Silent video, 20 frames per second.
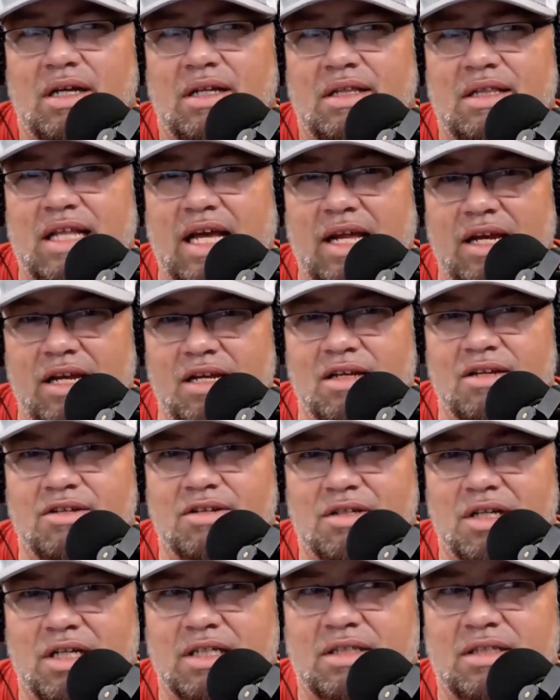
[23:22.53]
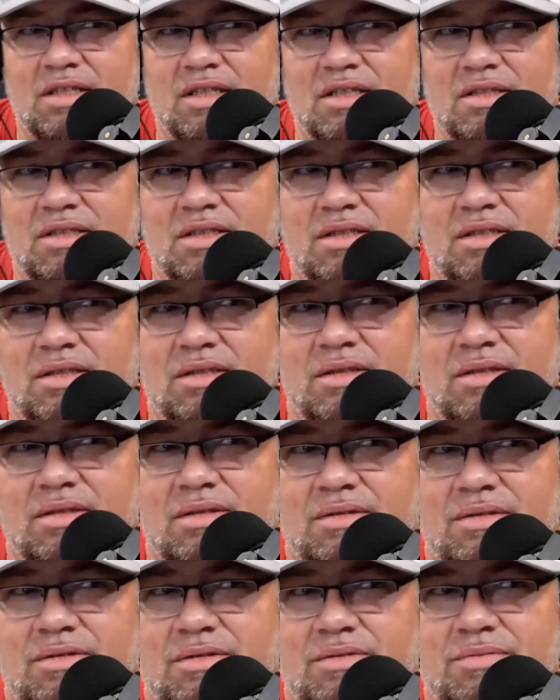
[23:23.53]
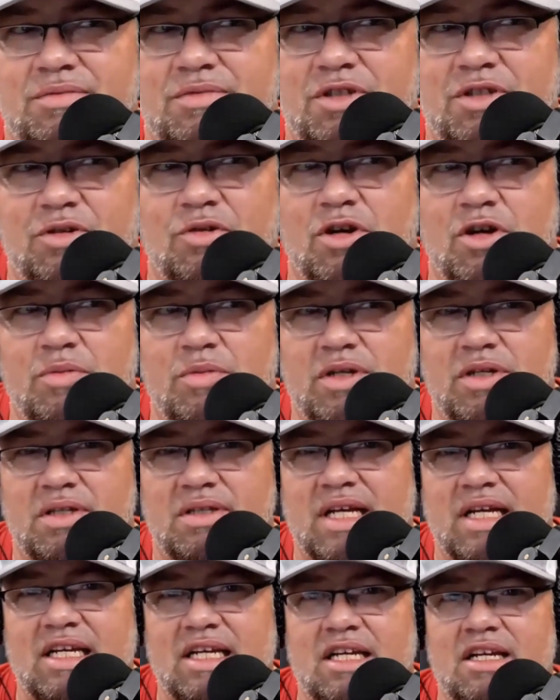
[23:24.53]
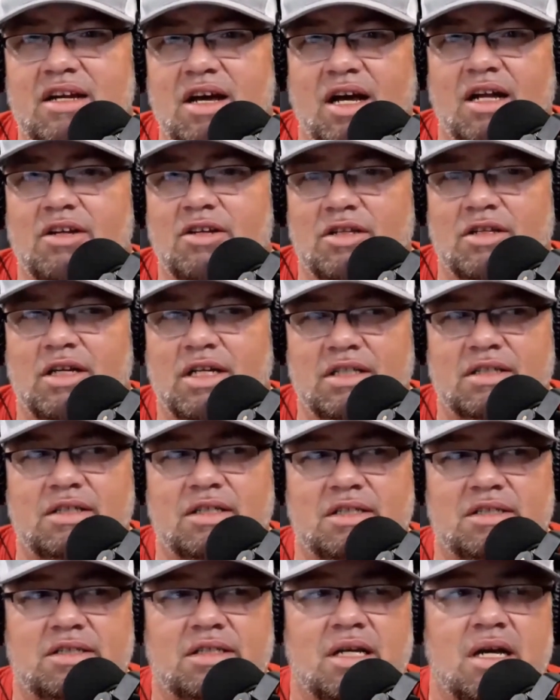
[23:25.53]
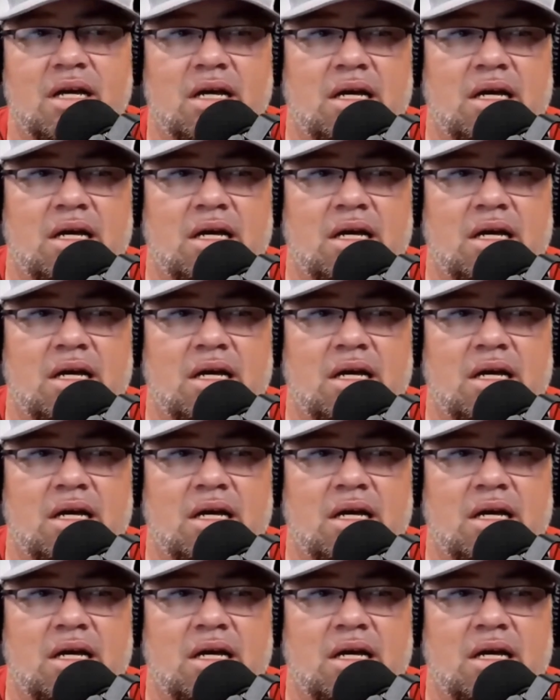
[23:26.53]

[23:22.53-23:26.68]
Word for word: They didn't look like this. You know what I mean? They did not look like this.